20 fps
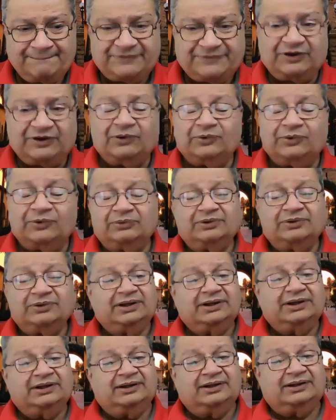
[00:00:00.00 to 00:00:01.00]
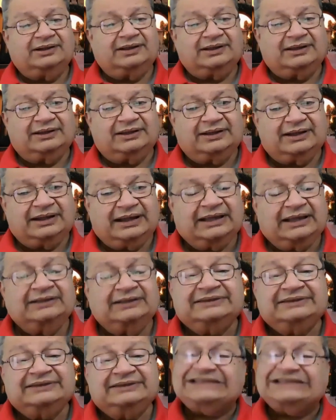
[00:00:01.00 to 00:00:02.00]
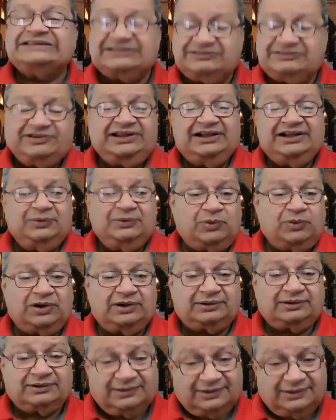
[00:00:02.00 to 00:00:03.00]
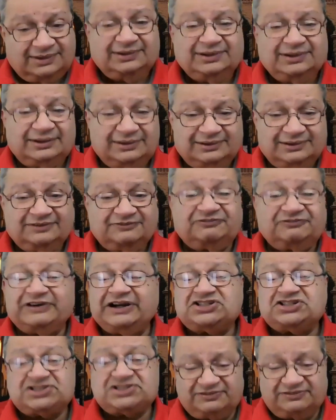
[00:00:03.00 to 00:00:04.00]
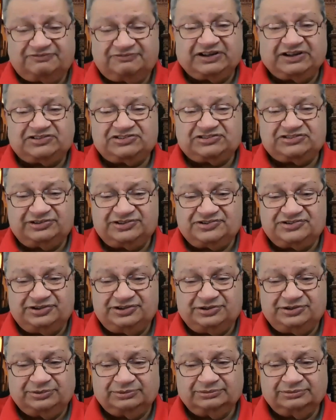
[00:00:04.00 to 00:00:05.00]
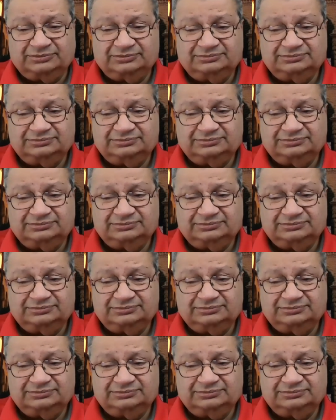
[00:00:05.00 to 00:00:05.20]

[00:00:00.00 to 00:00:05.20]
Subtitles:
So, and that's really what friction fixers do.